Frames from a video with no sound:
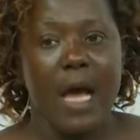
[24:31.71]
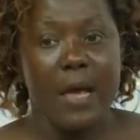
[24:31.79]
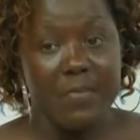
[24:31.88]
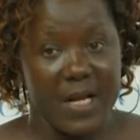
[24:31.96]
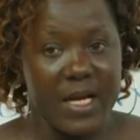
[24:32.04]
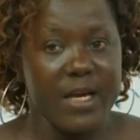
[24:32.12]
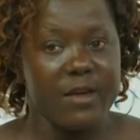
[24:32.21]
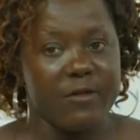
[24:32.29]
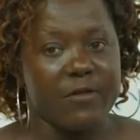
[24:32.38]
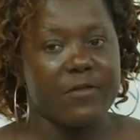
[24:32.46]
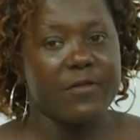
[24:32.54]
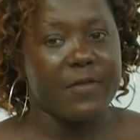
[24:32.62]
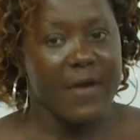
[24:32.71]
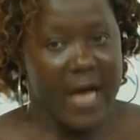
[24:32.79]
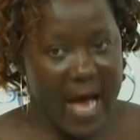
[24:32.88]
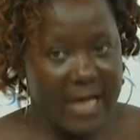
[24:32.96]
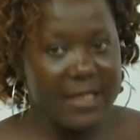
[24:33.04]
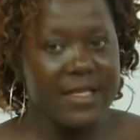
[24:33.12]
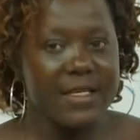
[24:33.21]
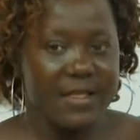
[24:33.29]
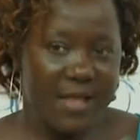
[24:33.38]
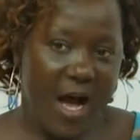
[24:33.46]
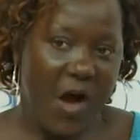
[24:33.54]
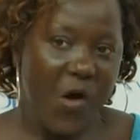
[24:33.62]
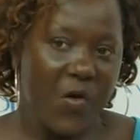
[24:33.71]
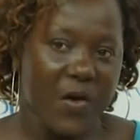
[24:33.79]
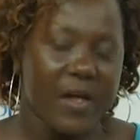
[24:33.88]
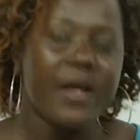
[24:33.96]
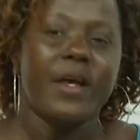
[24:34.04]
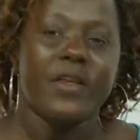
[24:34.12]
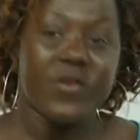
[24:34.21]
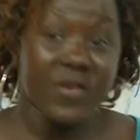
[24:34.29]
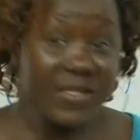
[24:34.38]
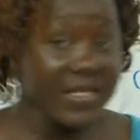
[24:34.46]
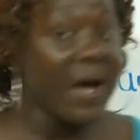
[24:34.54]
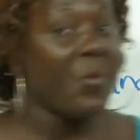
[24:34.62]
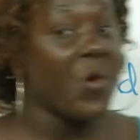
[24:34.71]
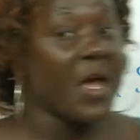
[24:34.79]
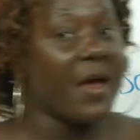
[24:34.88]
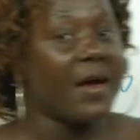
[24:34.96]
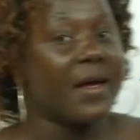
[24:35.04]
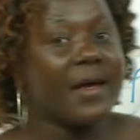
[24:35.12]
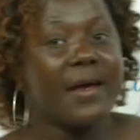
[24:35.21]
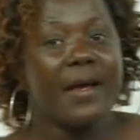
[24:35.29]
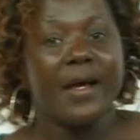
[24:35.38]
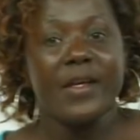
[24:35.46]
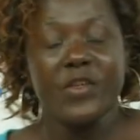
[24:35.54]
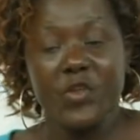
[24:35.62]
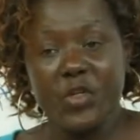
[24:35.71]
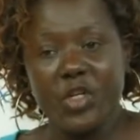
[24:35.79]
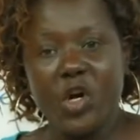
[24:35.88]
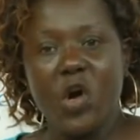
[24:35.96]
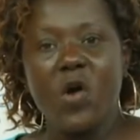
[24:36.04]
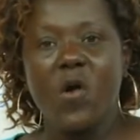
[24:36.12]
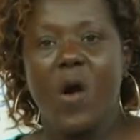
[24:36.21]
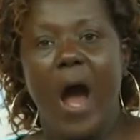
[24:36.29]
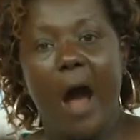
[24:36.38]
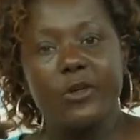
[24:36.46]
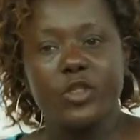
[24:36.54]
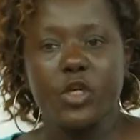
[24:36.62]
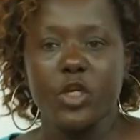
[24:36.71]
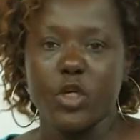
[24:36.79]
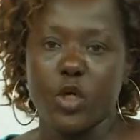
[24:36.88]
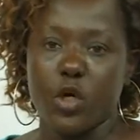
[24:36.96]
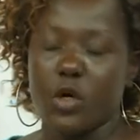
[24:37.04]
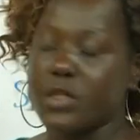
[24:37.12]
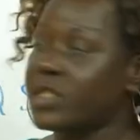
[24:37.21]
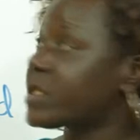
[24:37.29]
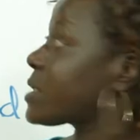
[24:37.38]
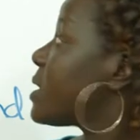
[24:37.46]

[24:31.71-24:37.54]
I believe, at least now, you are somewhere. You know how to use